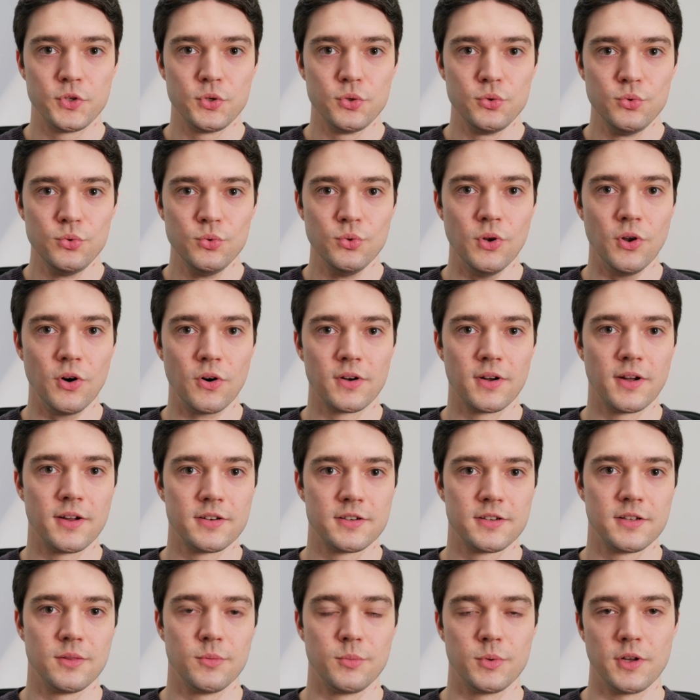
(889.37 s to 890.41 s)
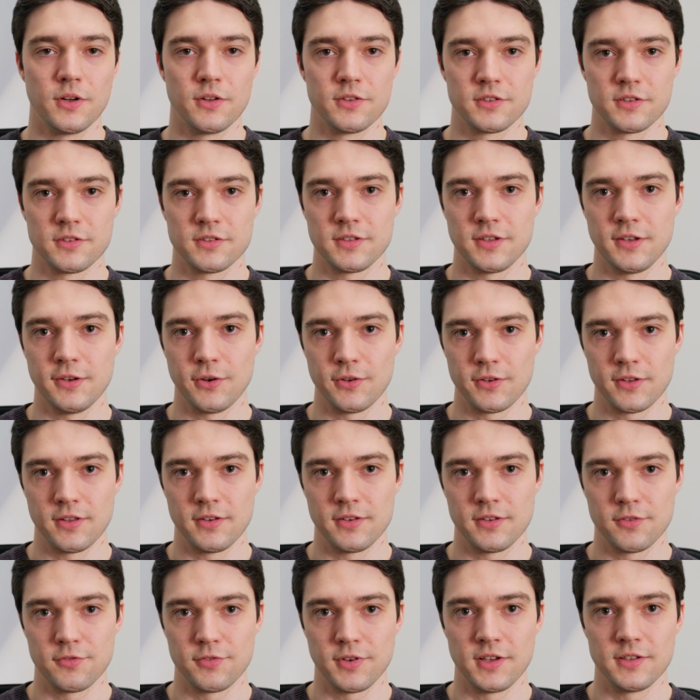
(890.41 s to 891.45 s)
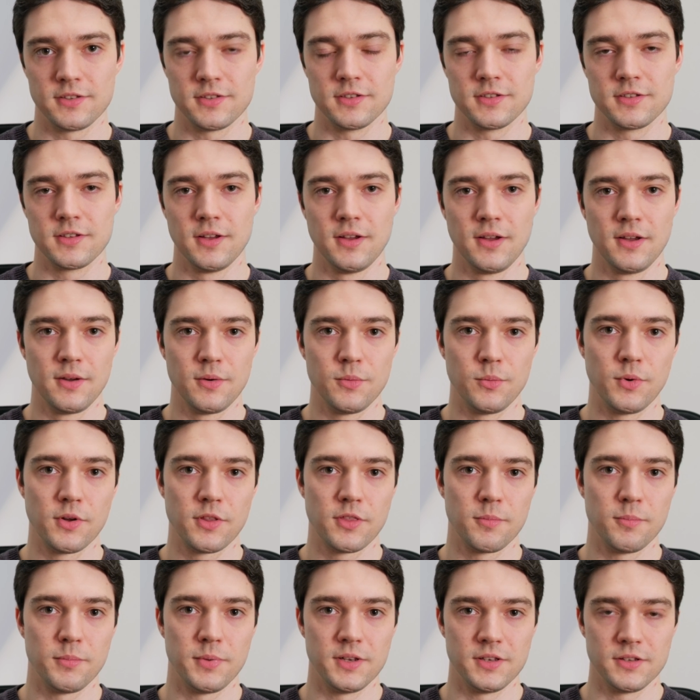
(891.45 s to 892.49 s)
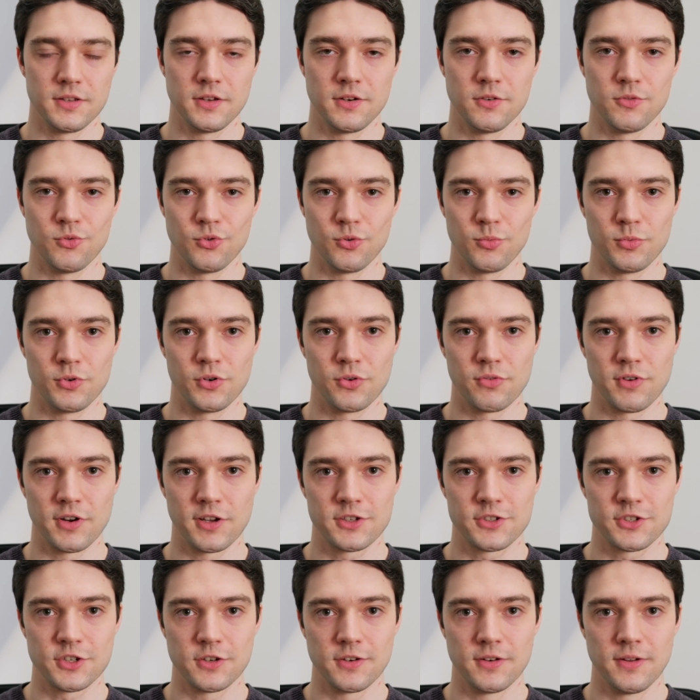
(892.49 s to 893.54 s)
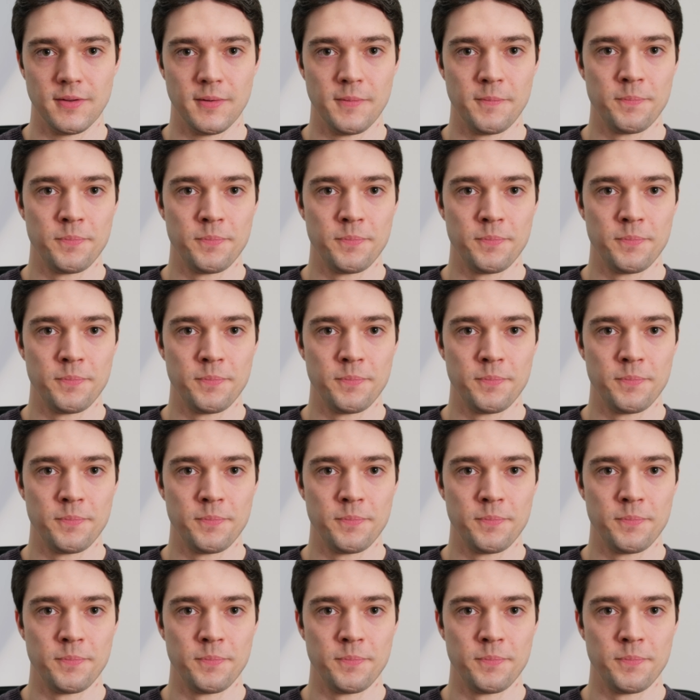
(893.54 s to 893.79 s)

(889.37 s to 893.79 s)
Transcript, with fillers: too long until we also see audio interfaces with built-in room correction.